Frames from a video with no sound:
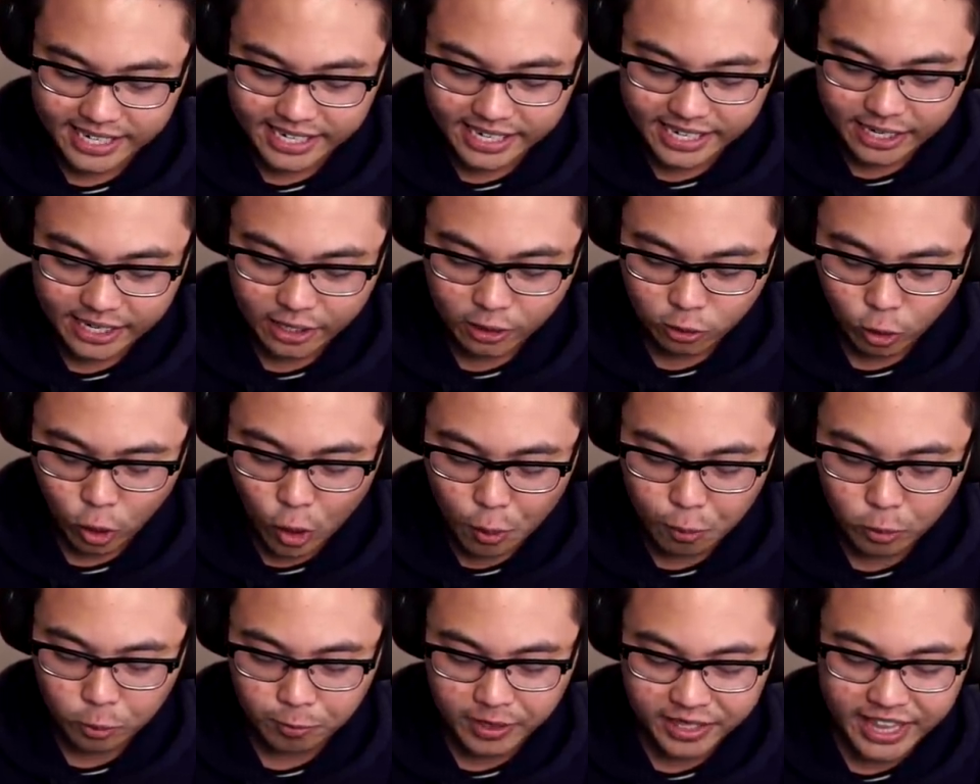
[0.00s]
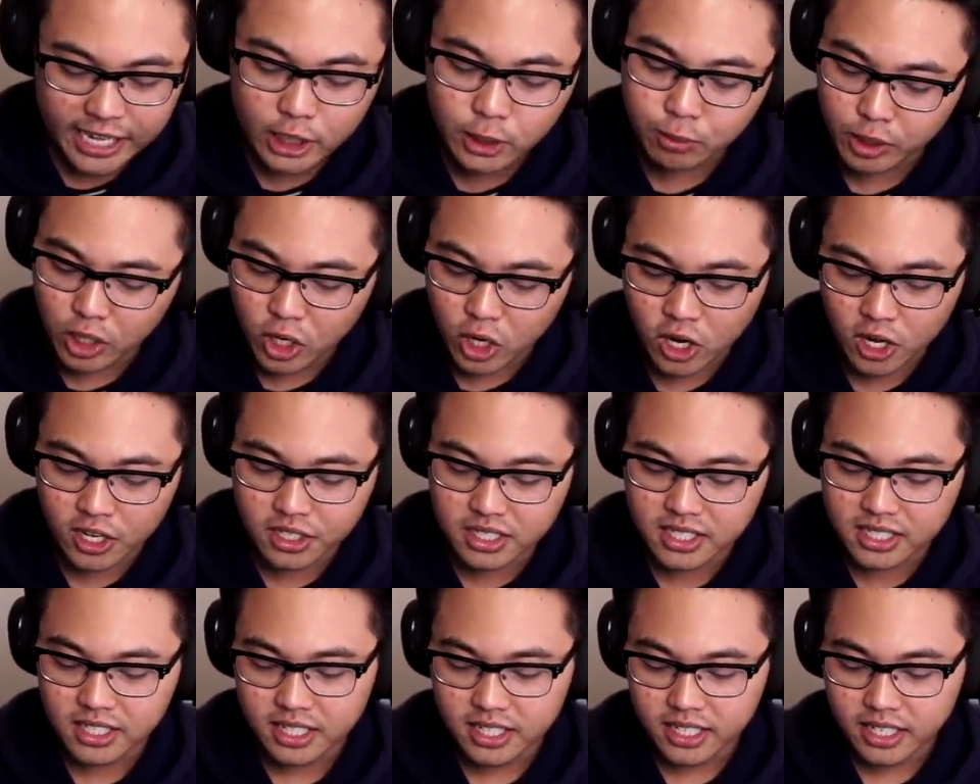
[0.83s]
the global, but that's
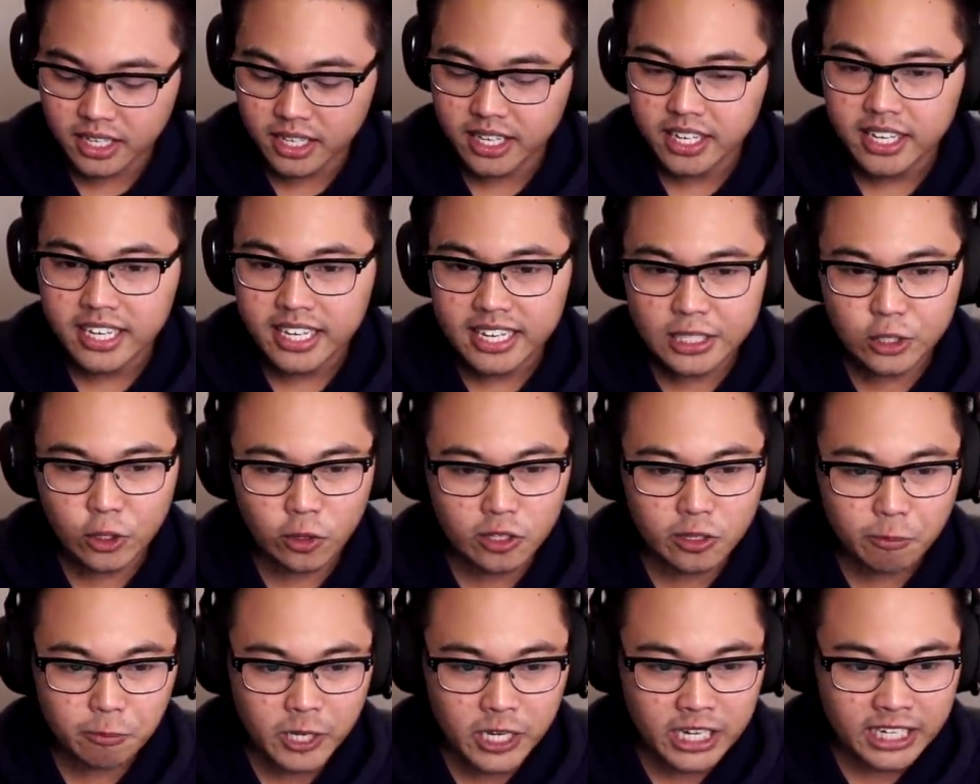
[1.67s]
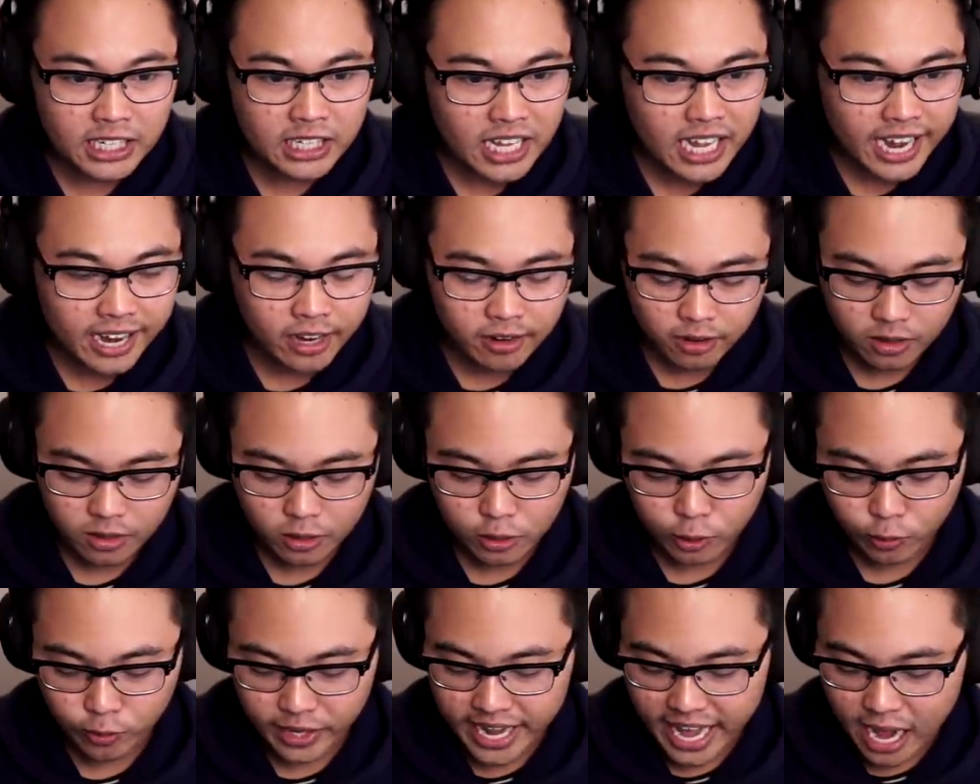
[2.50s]
because it's only been like
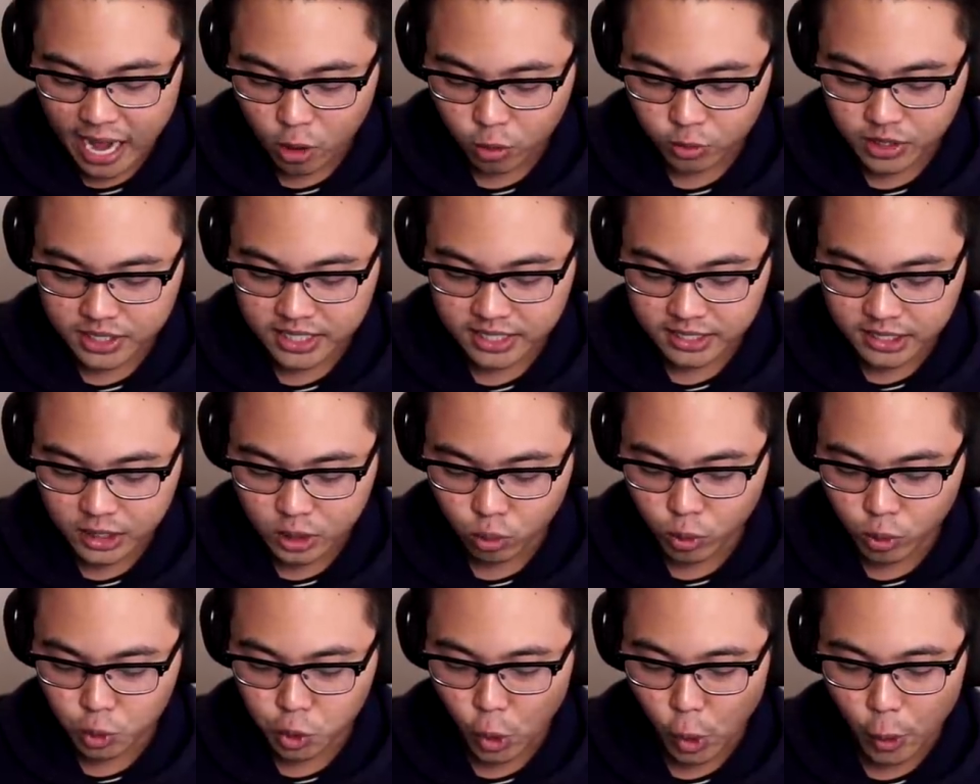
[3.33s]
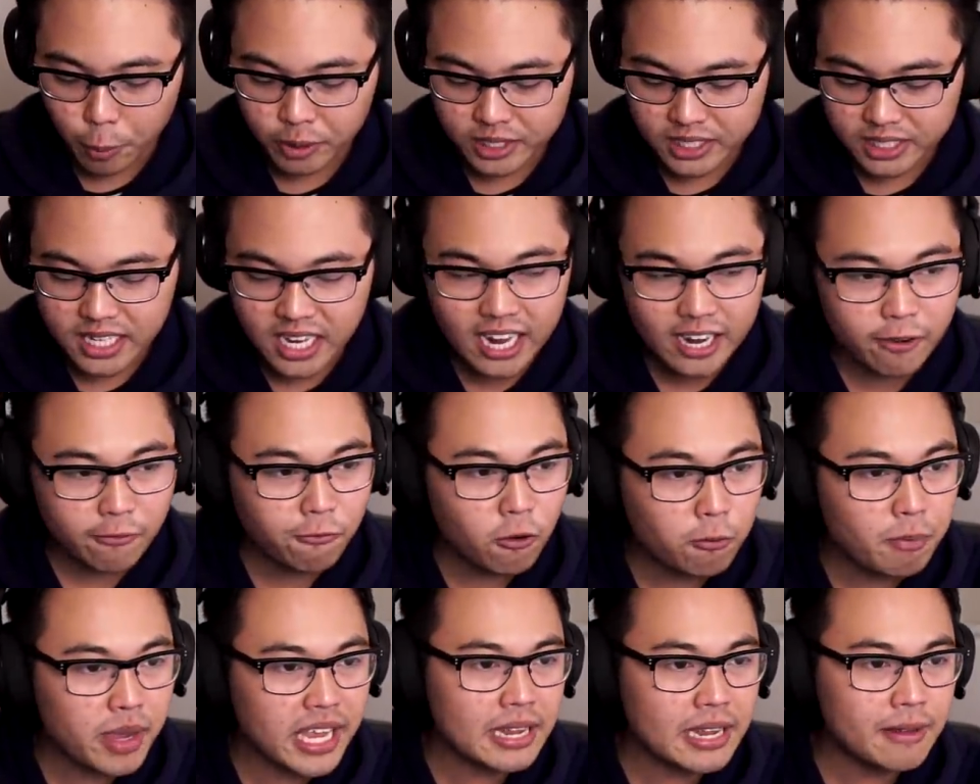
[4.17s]
3 hours since the World Tournament
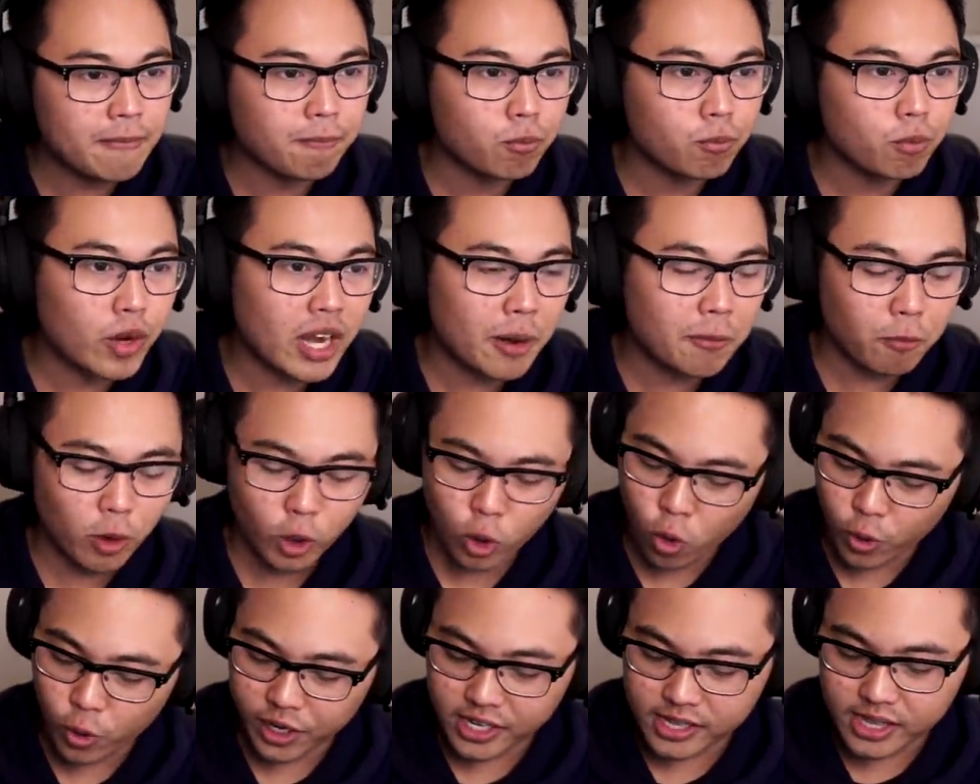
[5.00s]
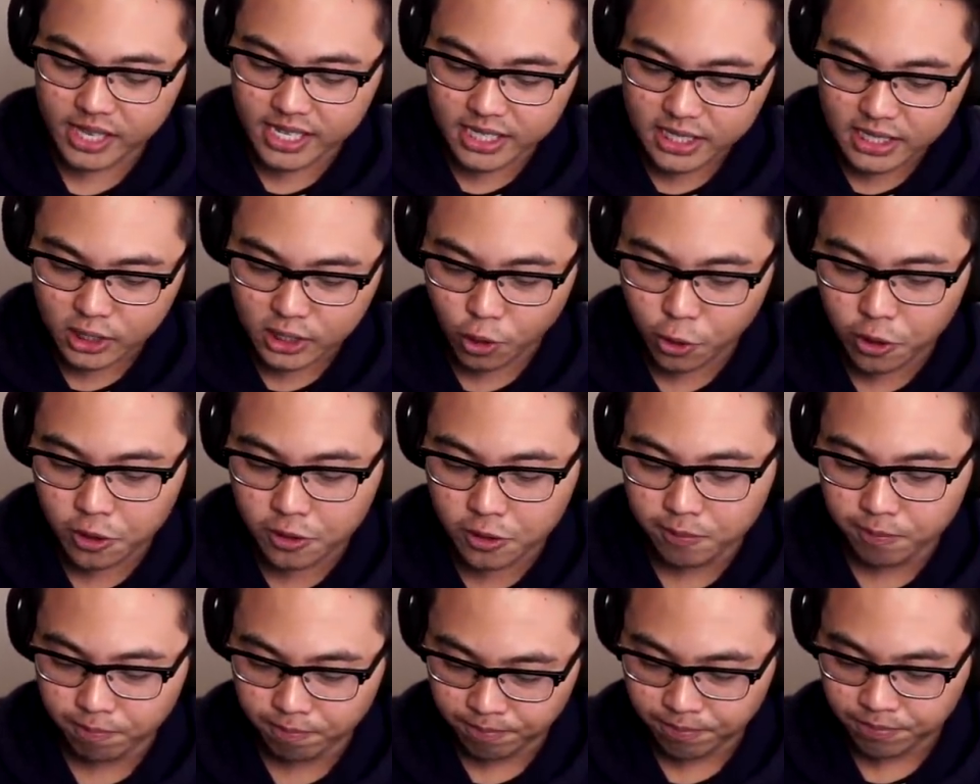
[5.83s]
started for me when I'm recording this,
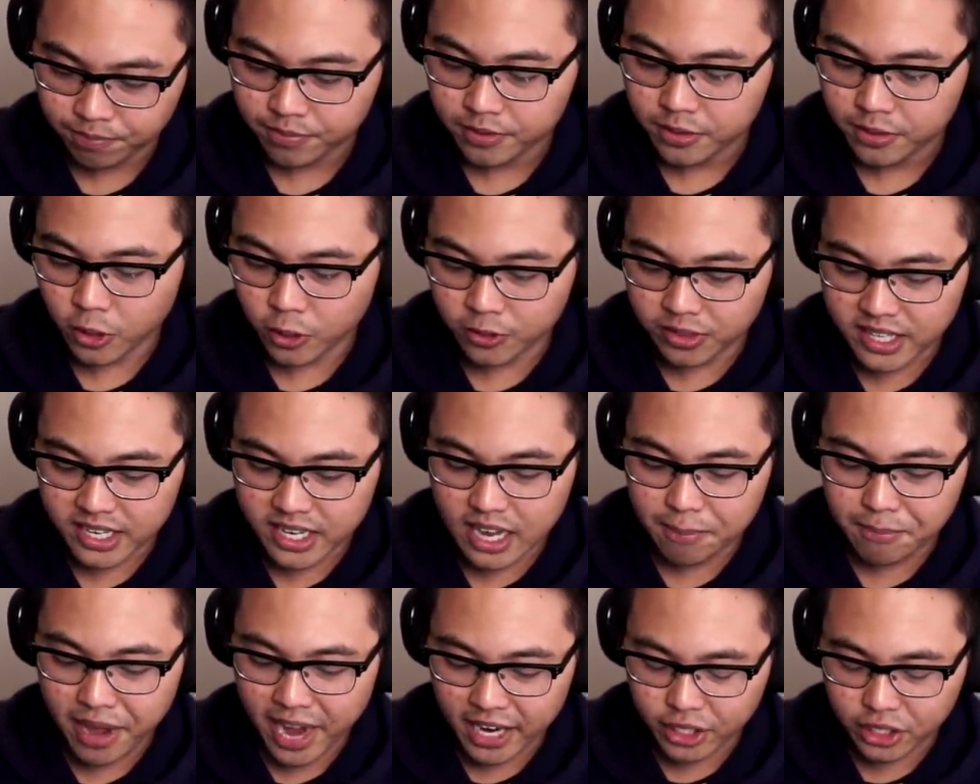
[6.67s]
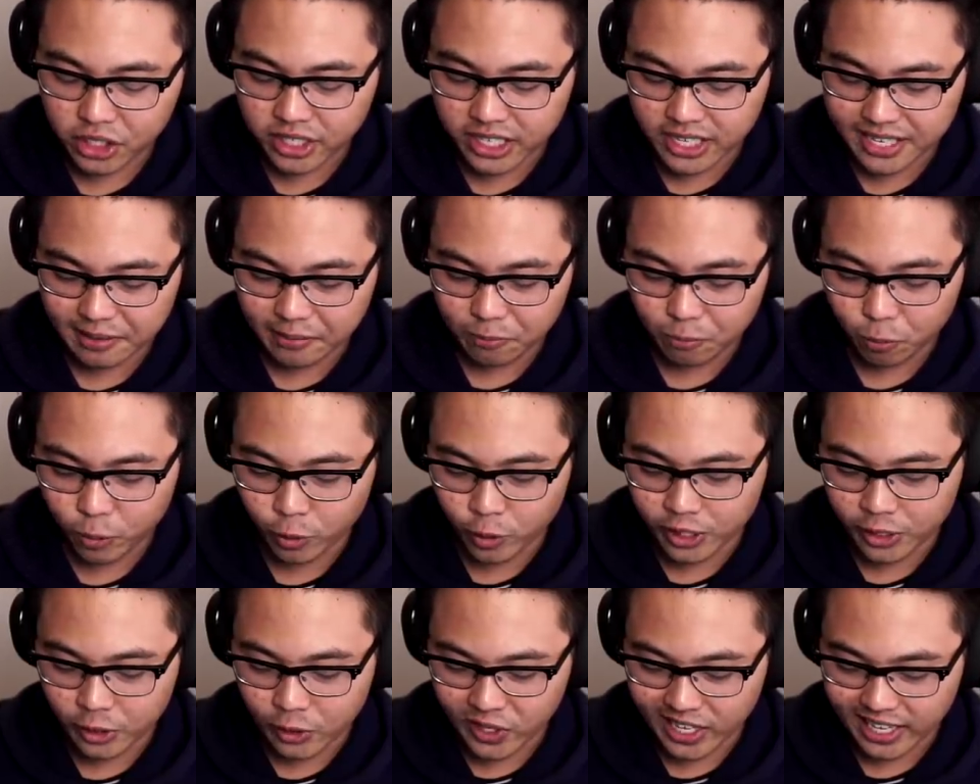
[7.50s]
so don't think I'm actually
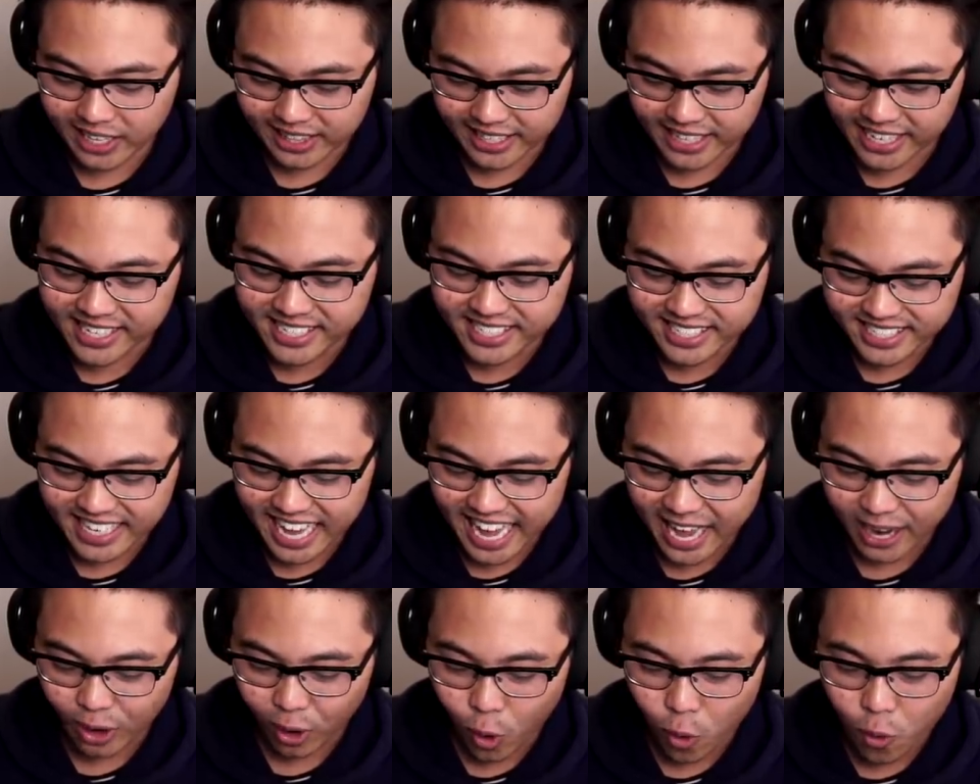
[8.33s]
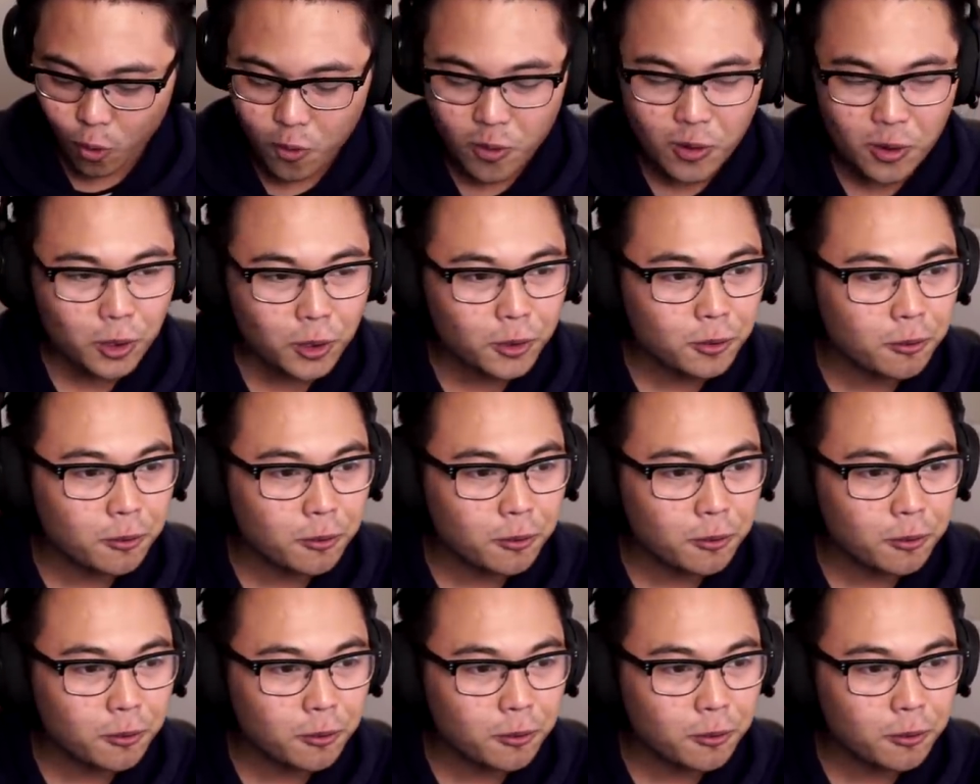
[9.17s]
really good at this at all.